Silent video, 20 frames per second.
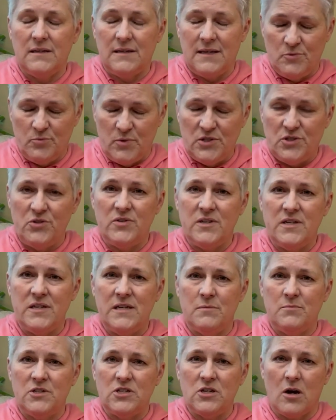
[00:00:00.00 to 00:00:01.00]
as we do the
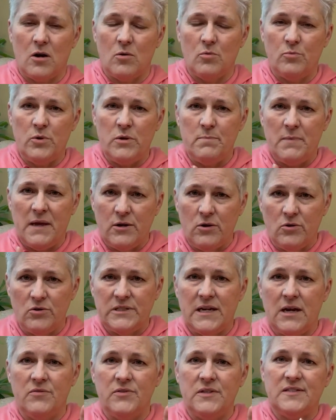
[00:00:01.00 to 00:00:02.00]
EMDR, we may go
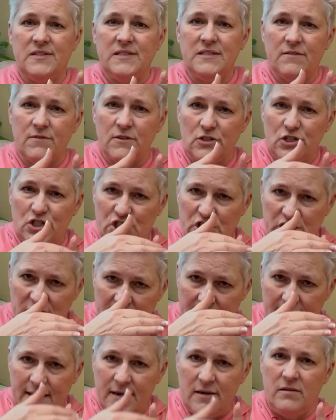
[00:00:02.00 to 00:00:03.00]
down these different
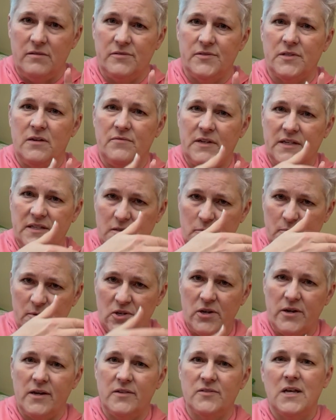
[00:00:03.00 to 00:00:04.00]
channels of
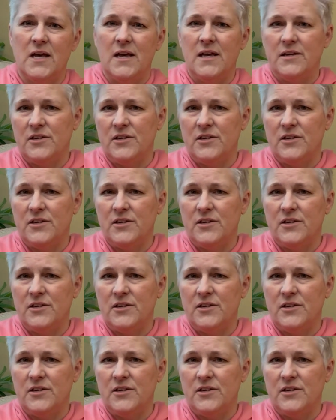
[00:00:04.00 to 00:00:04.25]
experience.